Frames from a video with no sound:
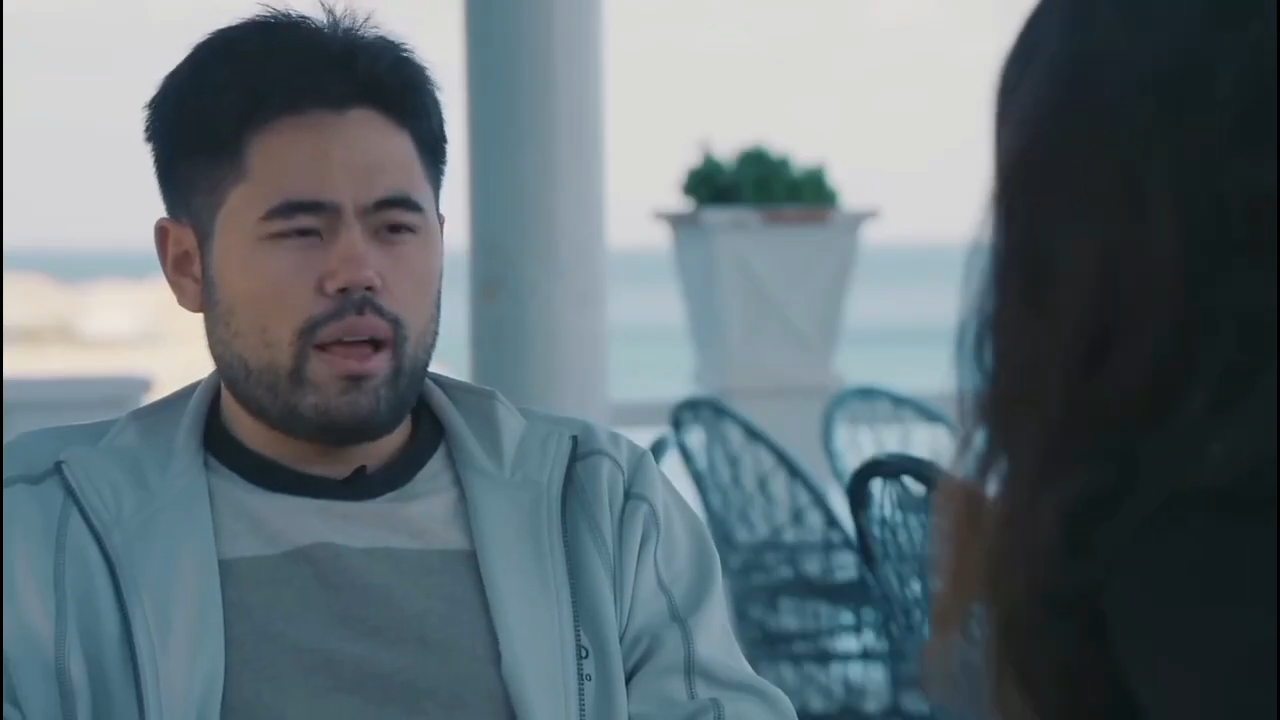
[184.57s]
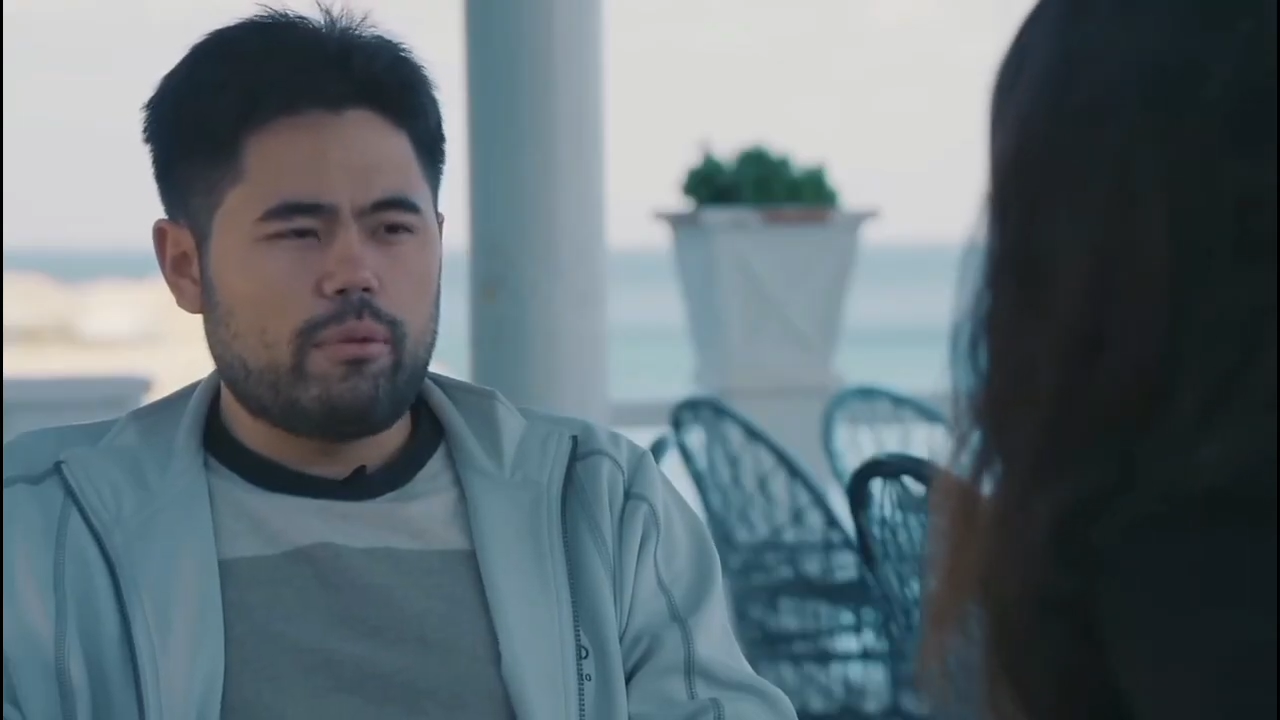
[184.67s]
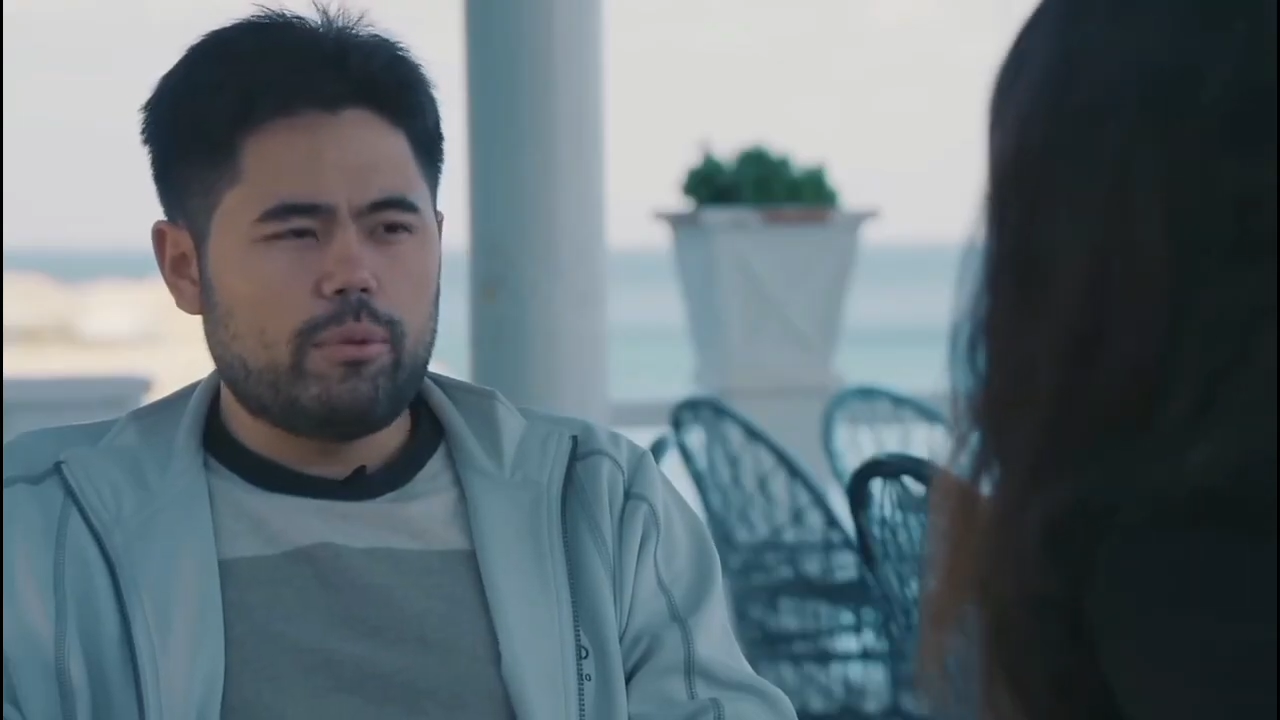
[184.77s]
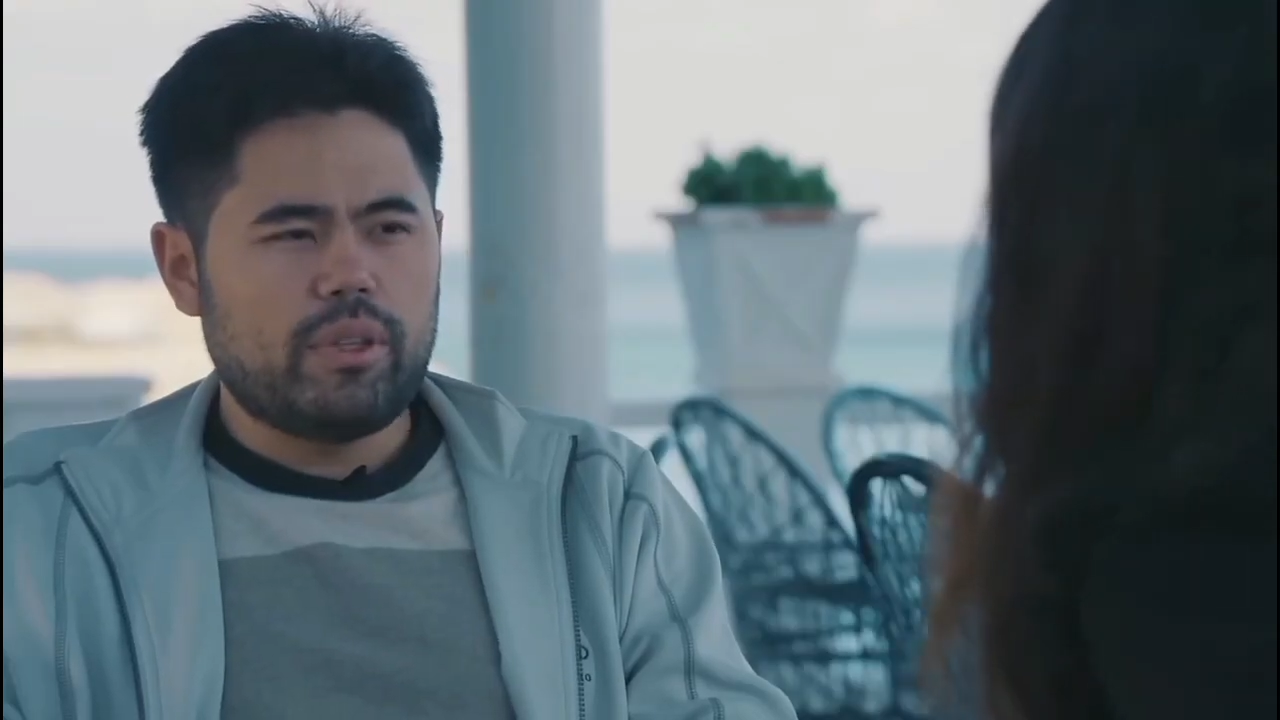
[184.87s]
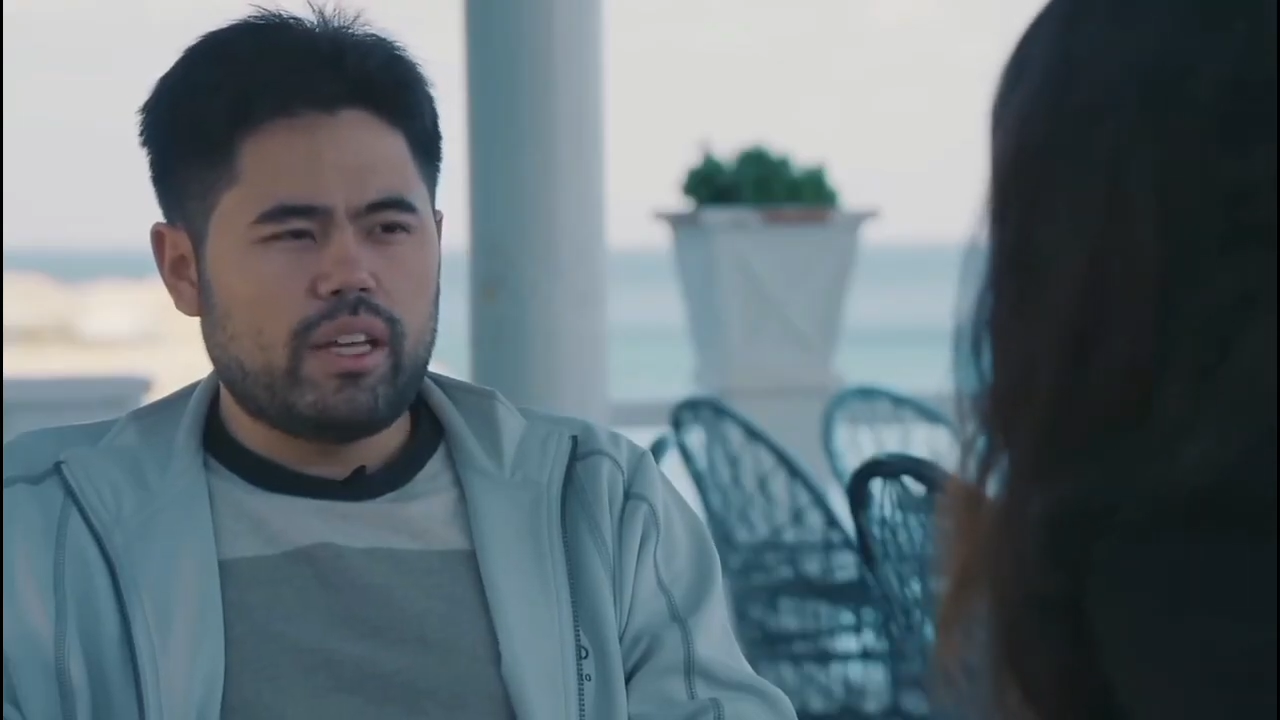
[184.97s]

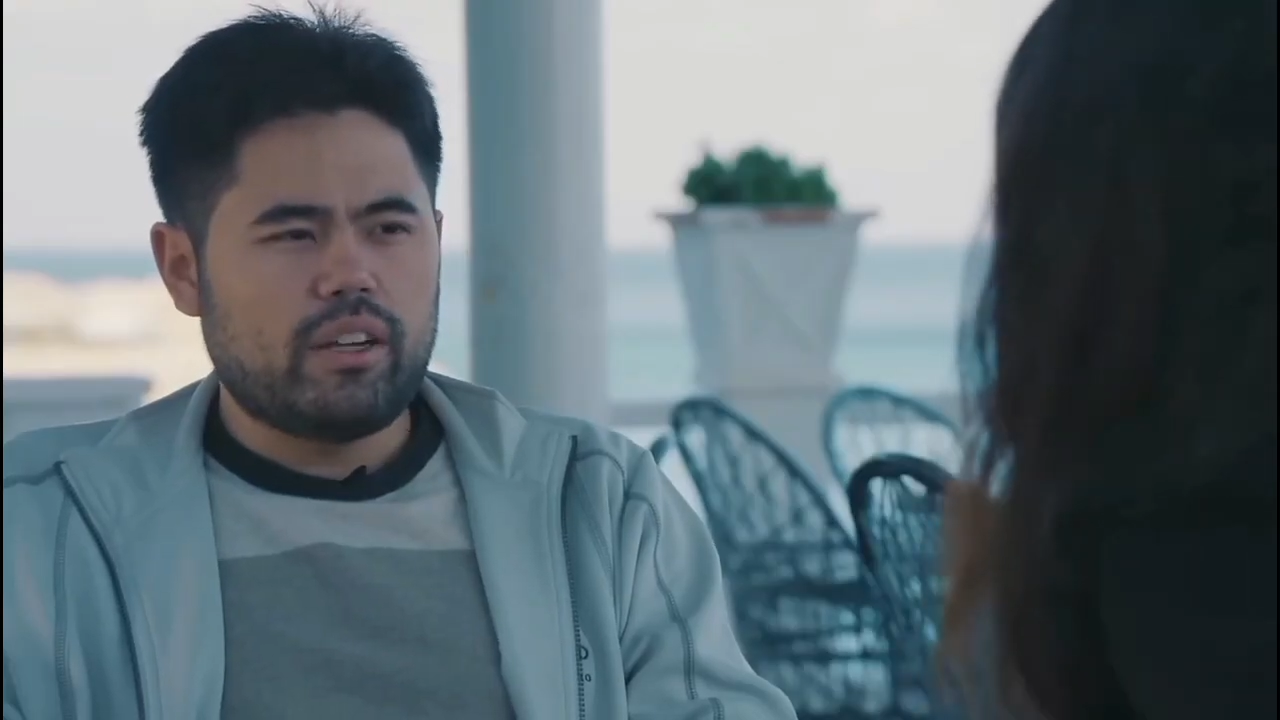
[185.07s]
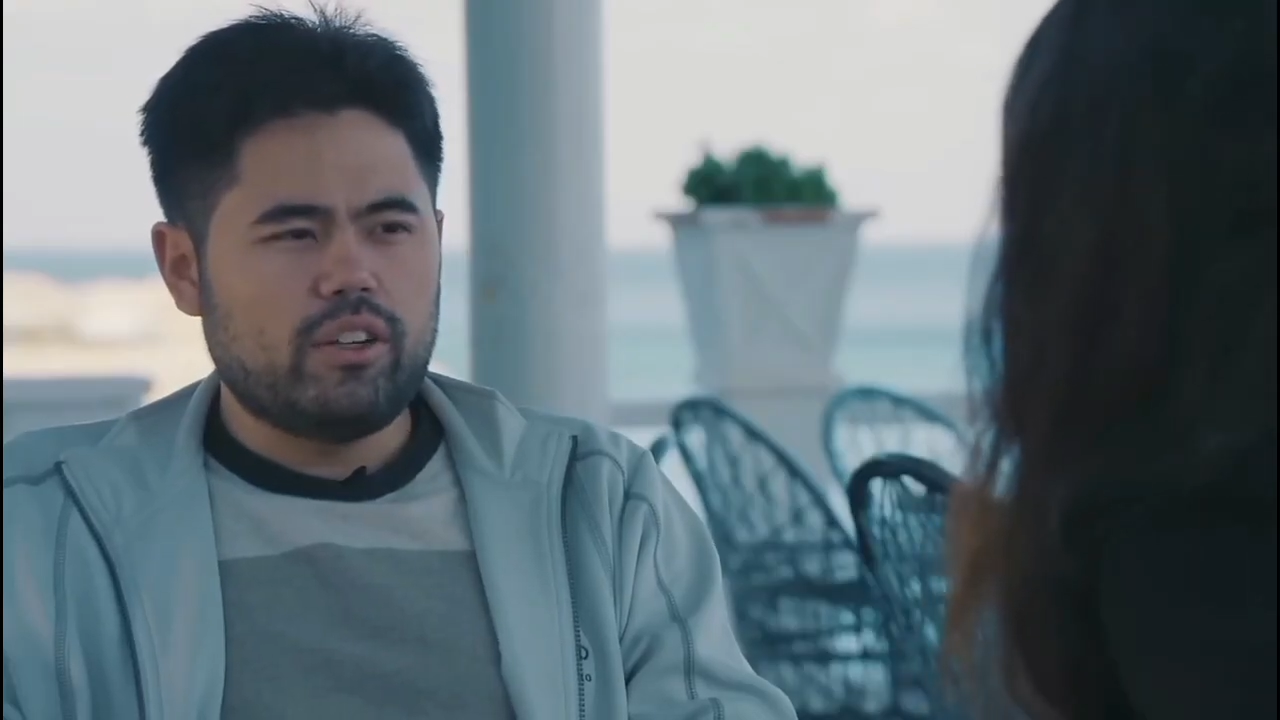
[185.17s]
happen to be that